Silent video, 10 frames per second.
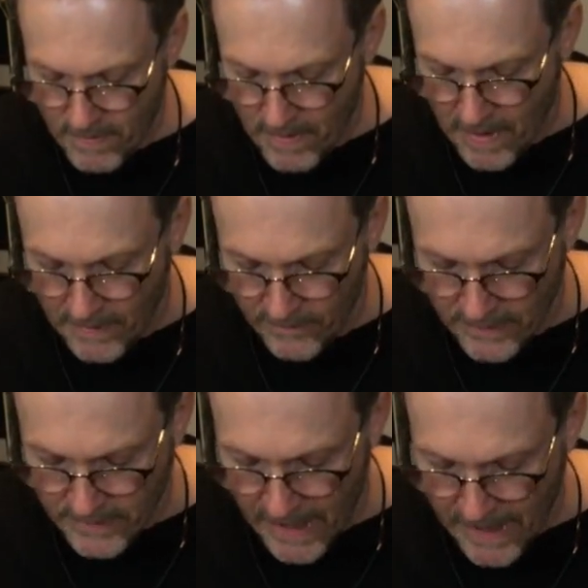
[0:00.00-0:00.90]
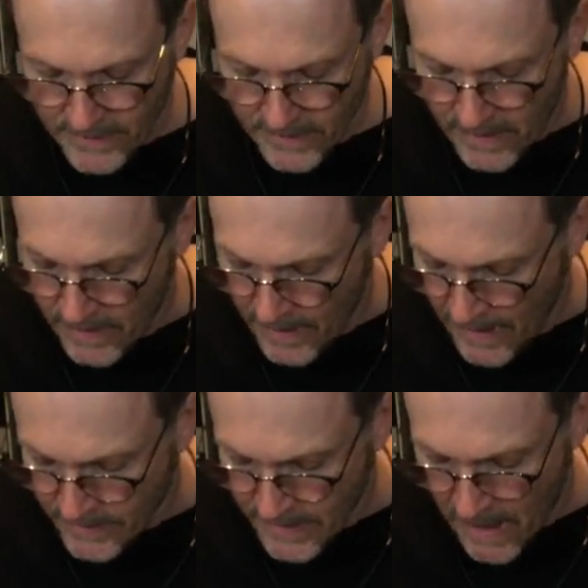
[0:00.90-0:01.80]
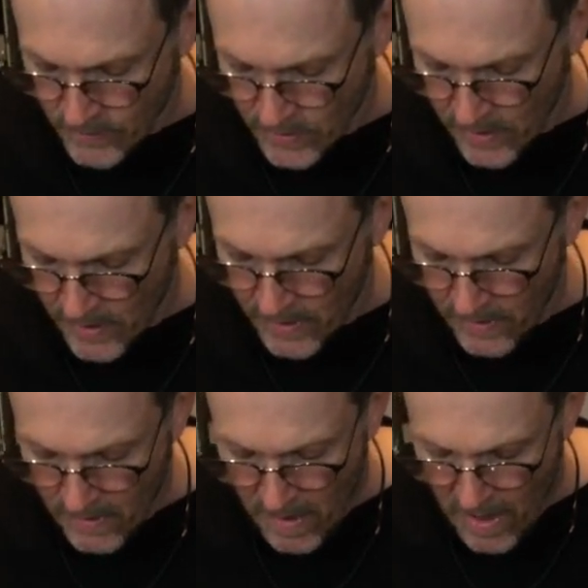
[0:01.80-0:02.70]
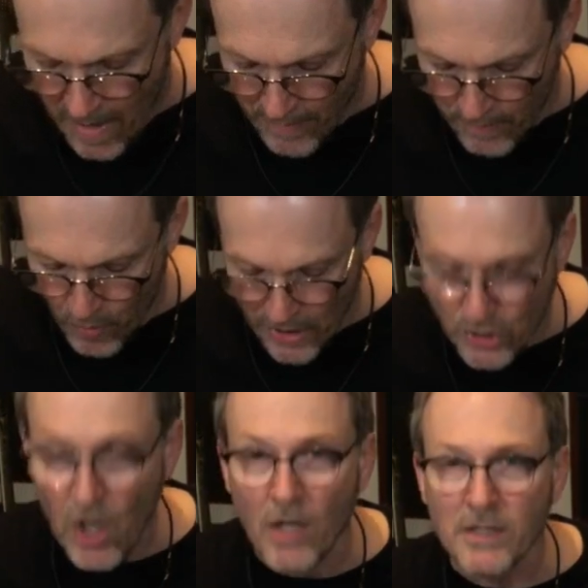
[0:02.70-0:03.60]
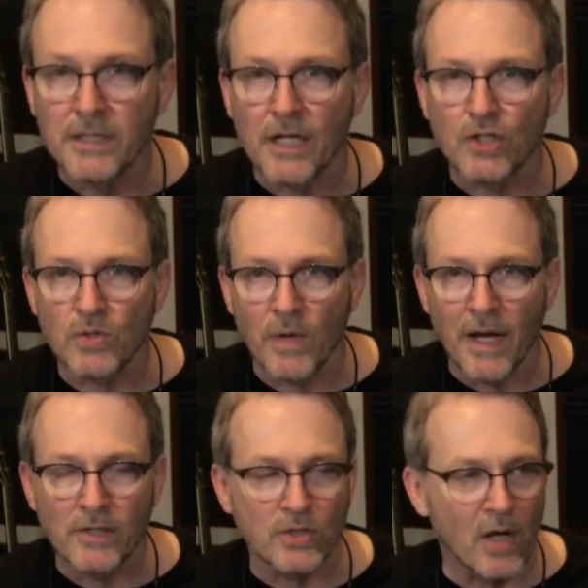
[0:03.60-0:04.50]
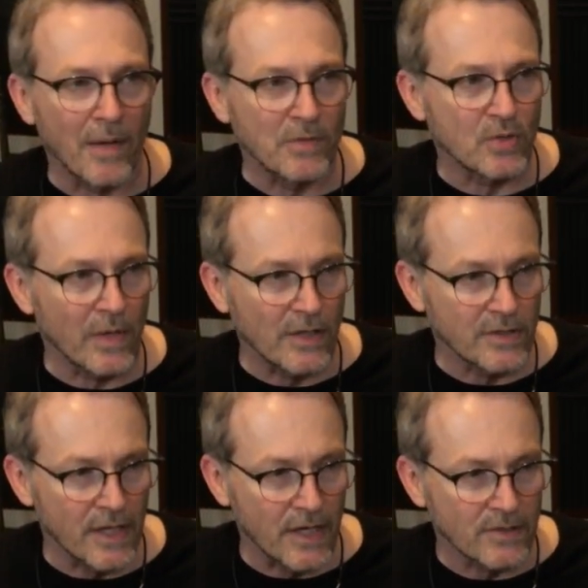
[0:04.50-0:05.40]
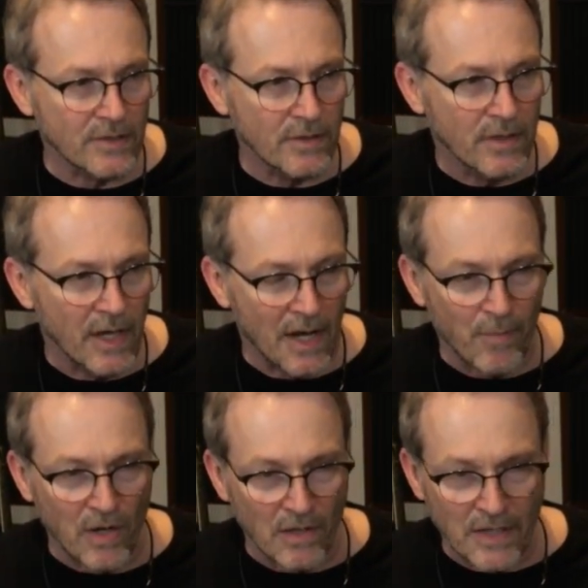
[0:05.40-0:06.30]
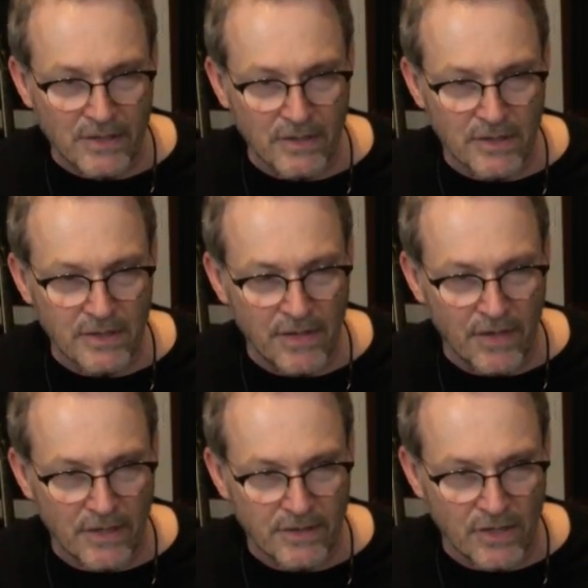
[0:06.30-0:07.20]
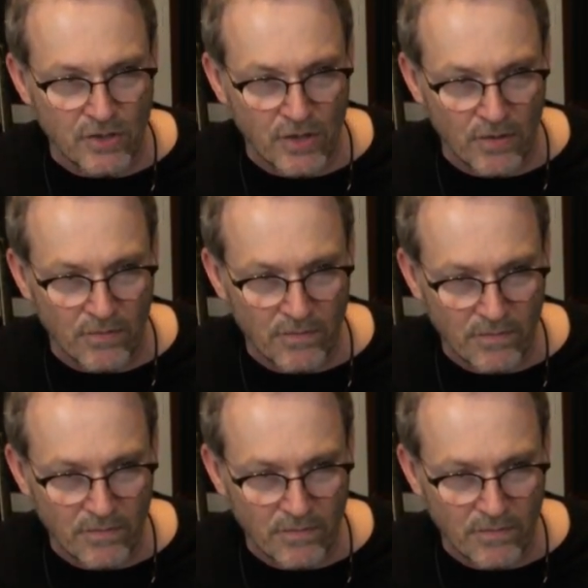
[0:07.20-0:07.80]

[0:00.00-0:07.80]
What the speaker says: And in this case, it sounds good. I'm going to brush all 6 strings, starting with string 6, and I'm going to listen to see that it's in tune.